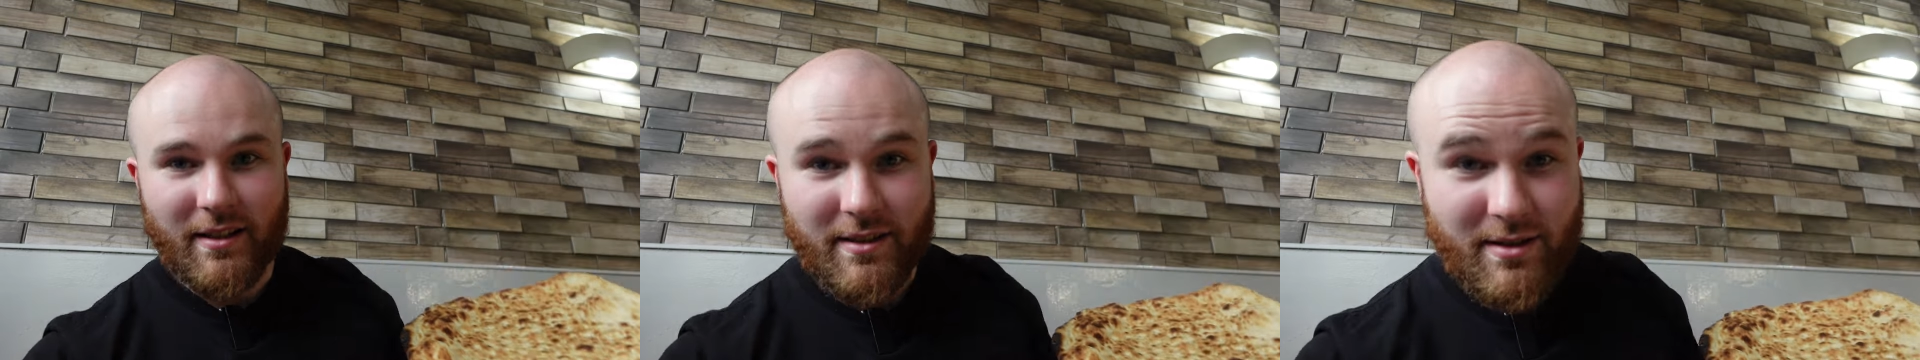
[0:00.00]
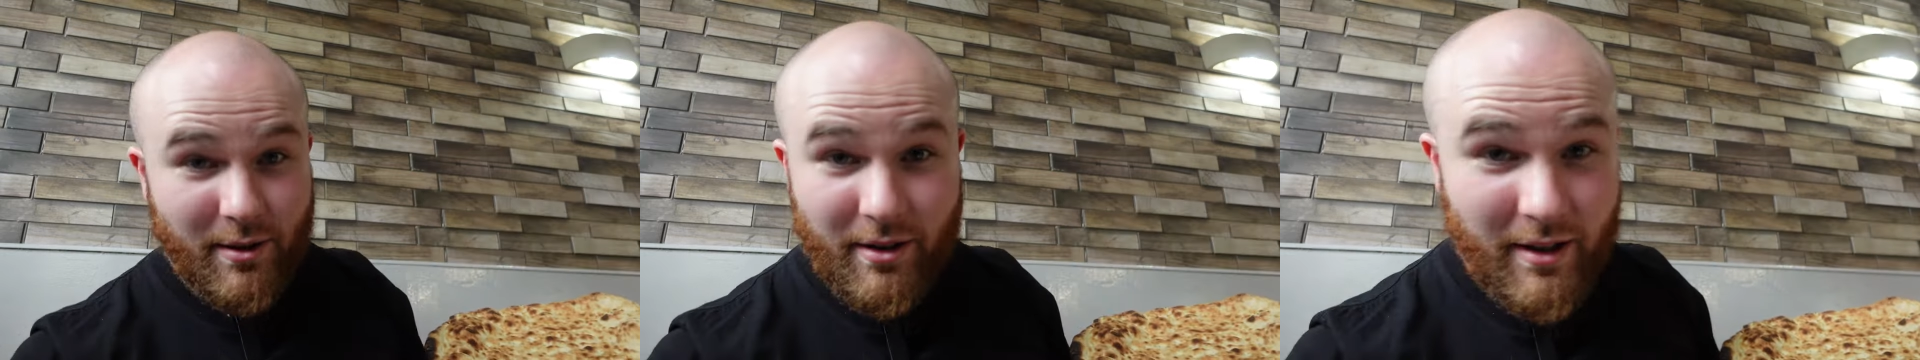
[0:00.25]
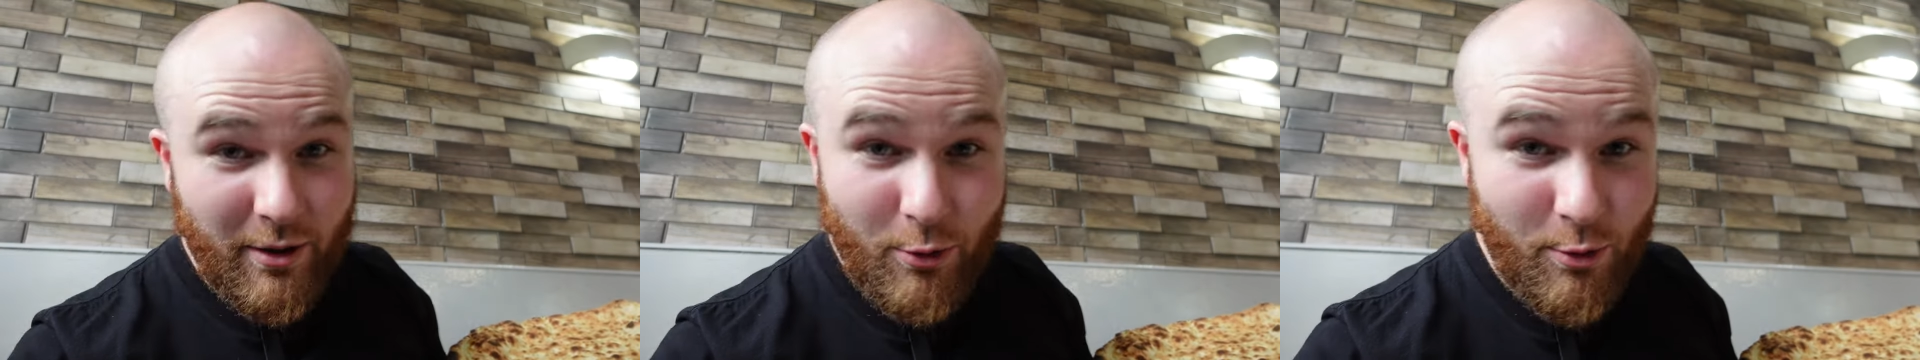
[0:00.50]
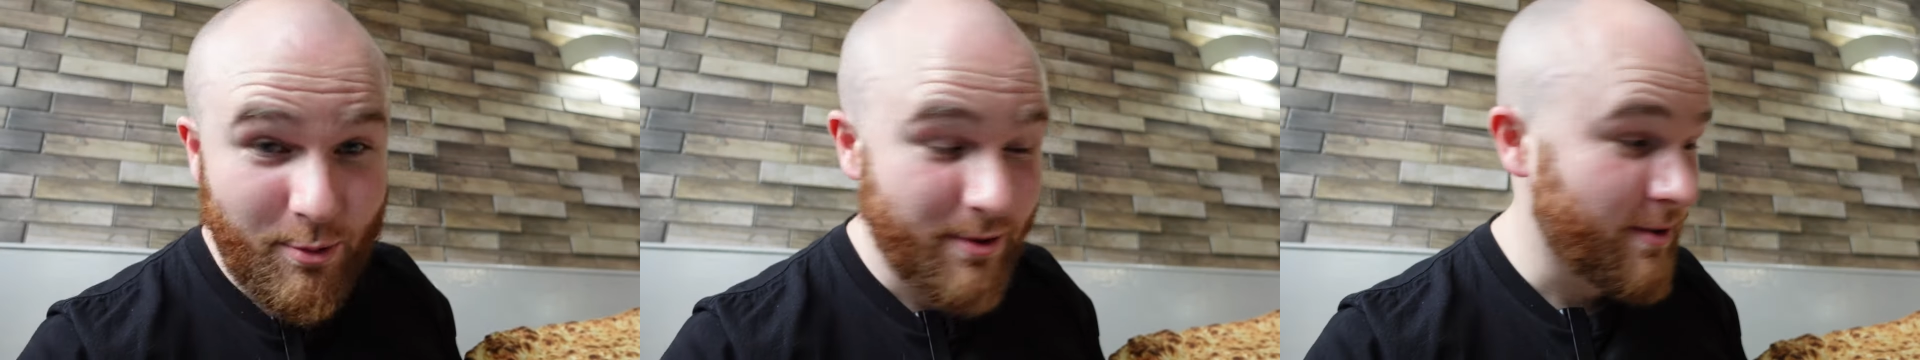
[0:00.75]
it's
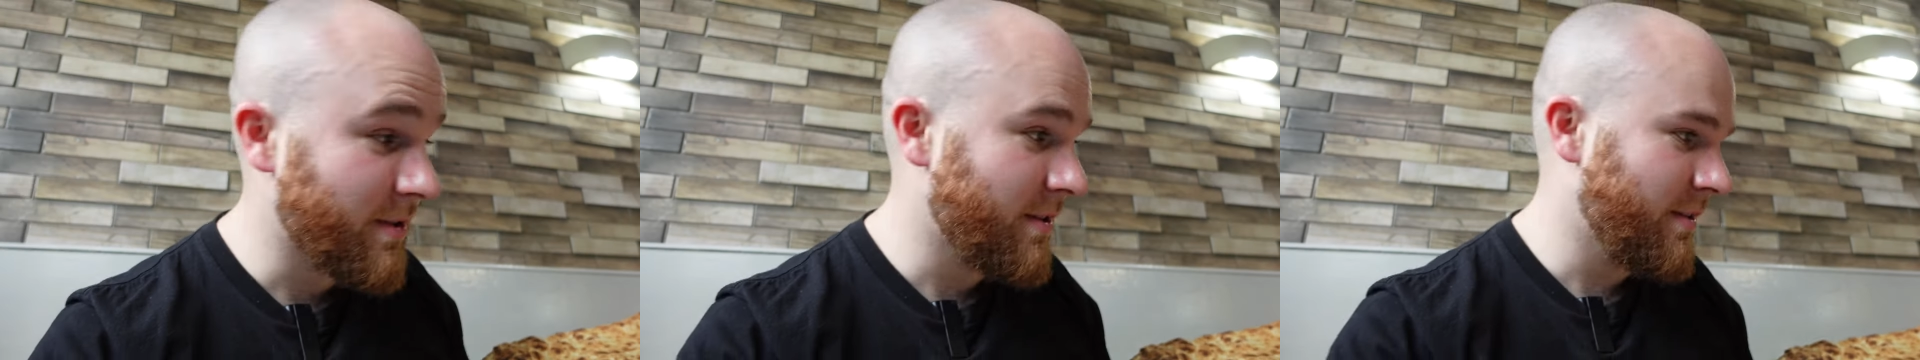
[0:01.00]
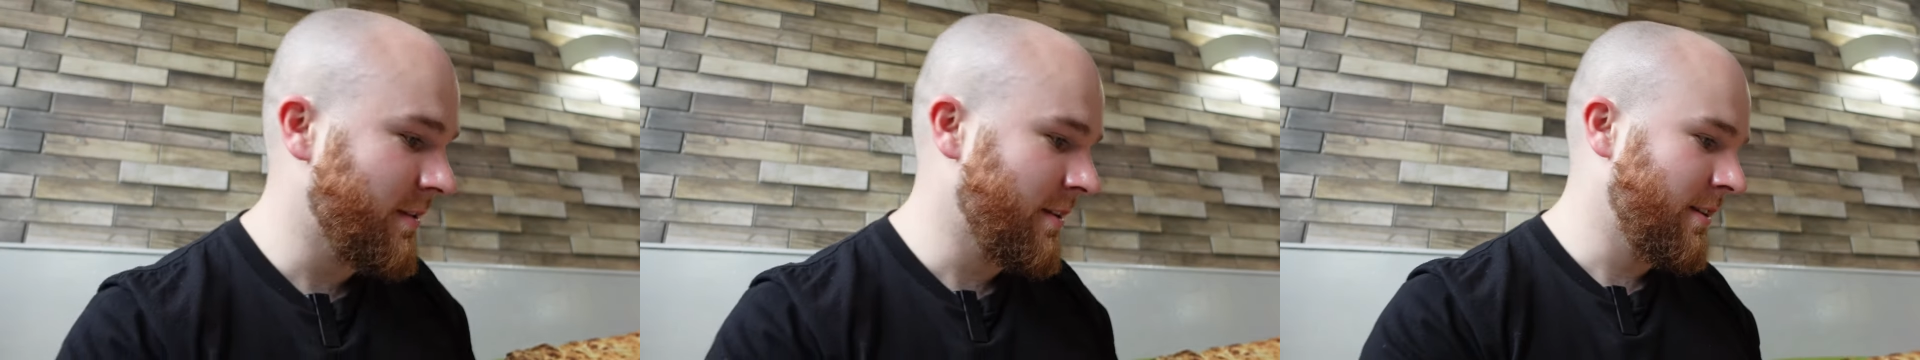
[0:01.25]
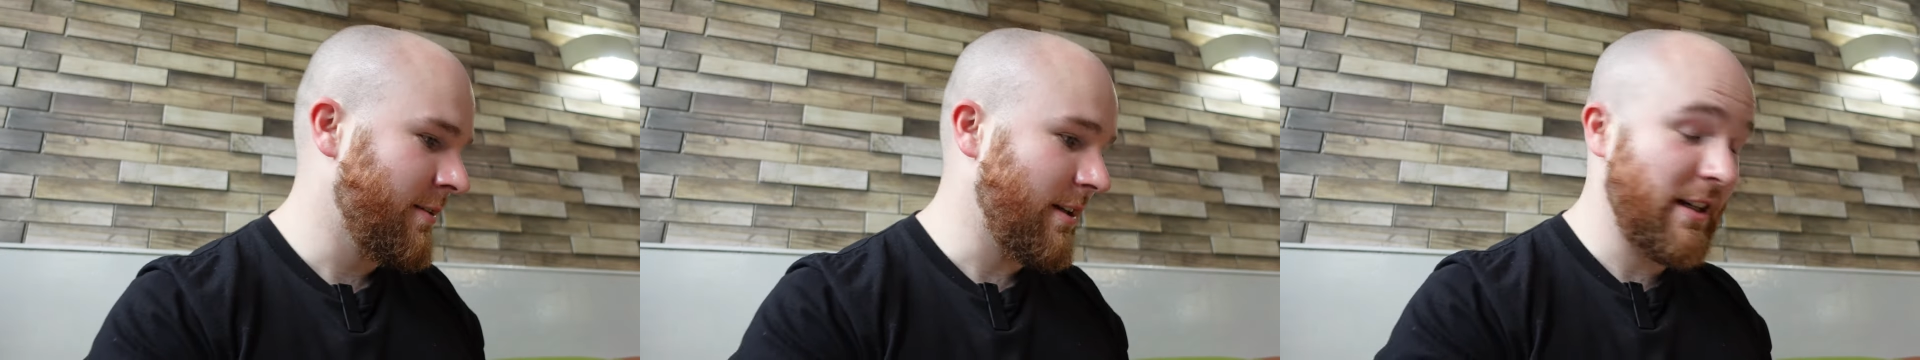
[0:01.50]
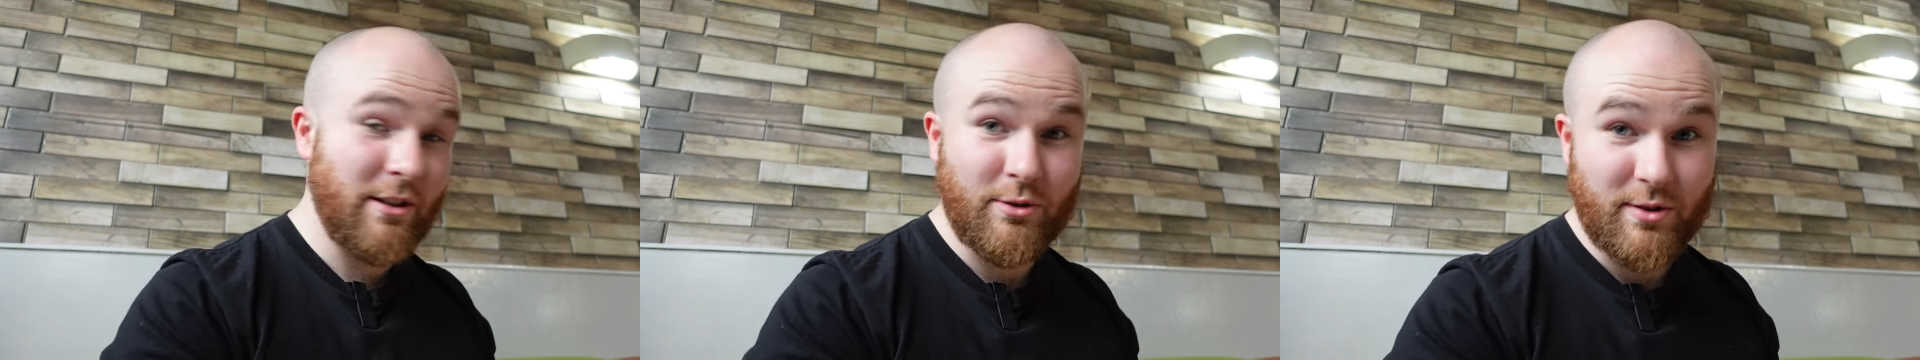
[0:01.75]
enormous,
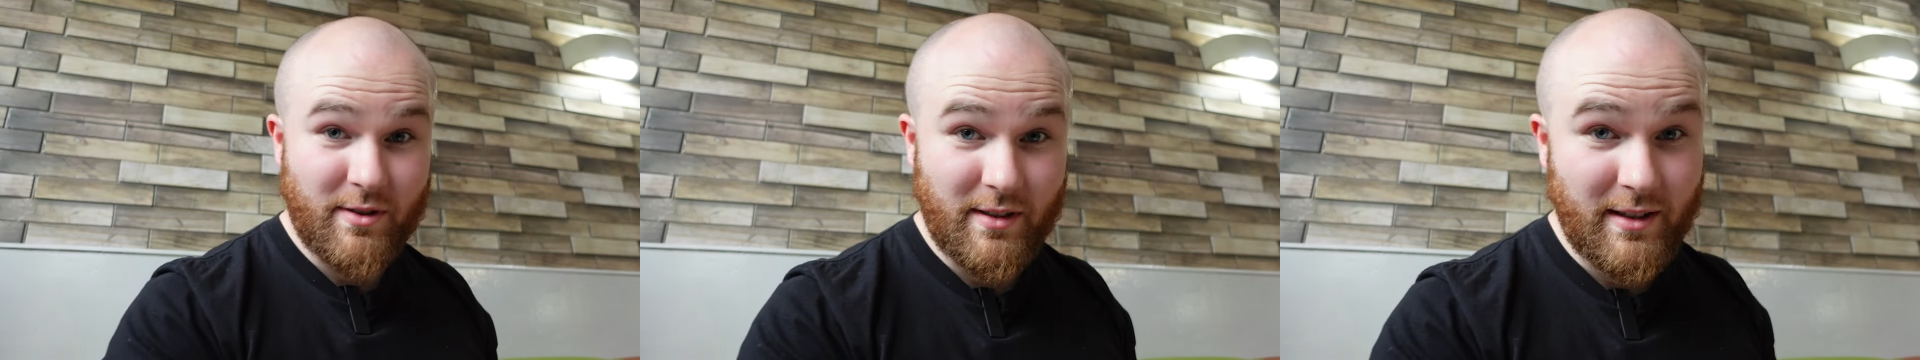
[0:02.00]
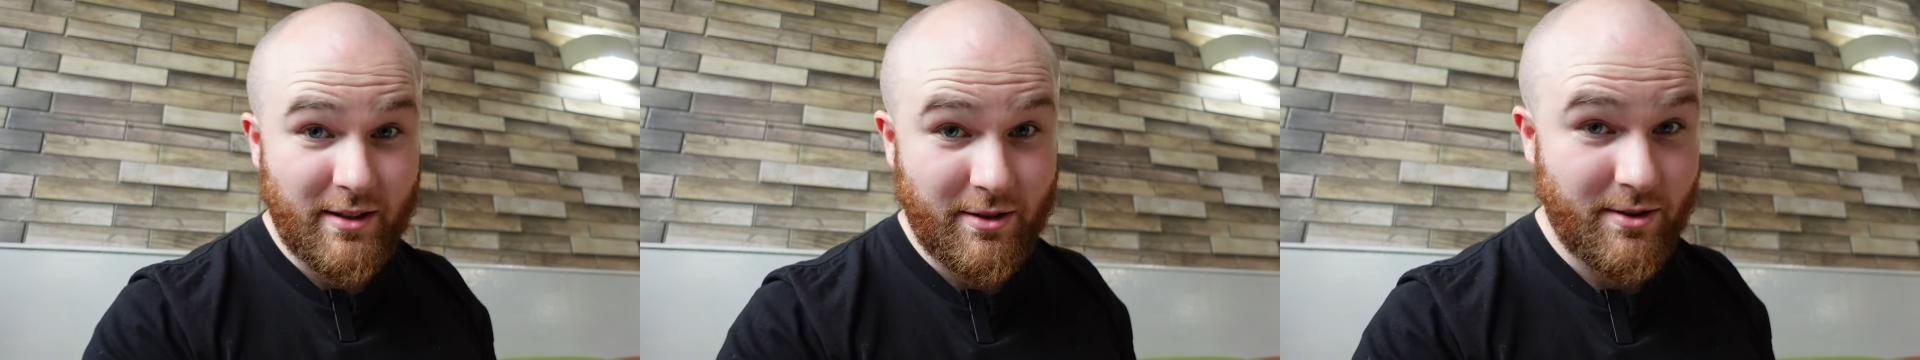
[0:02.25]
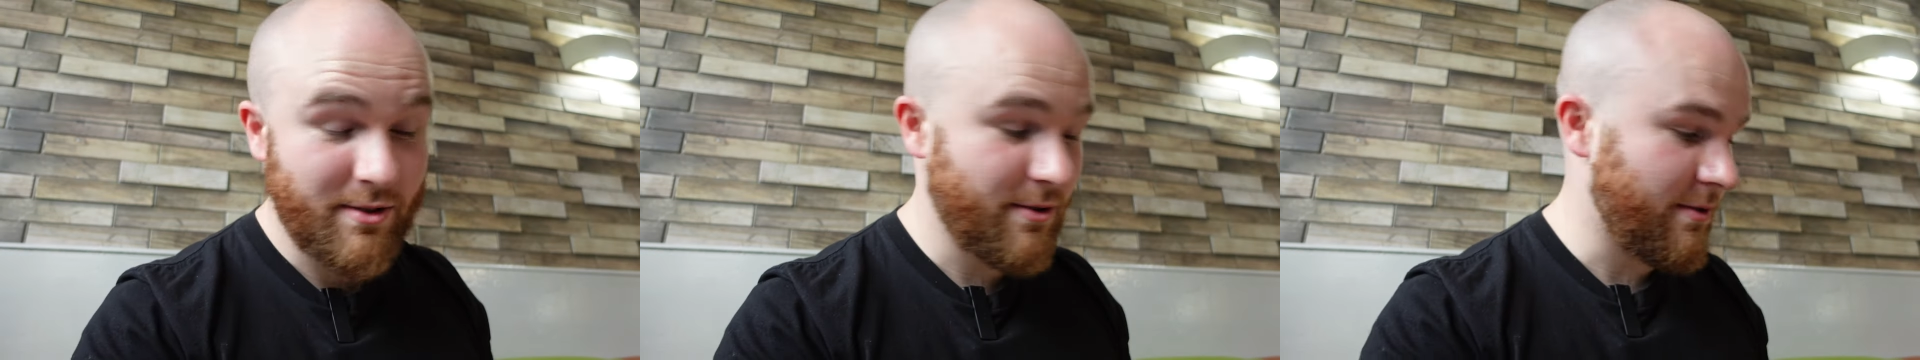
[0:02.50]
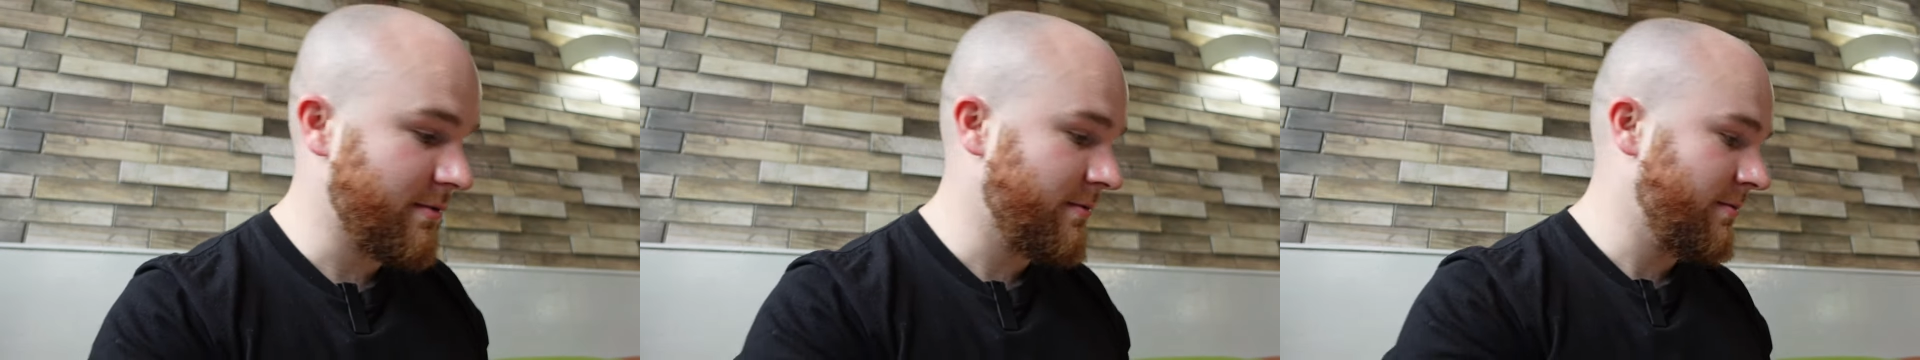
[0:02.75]
and it looks delicious too.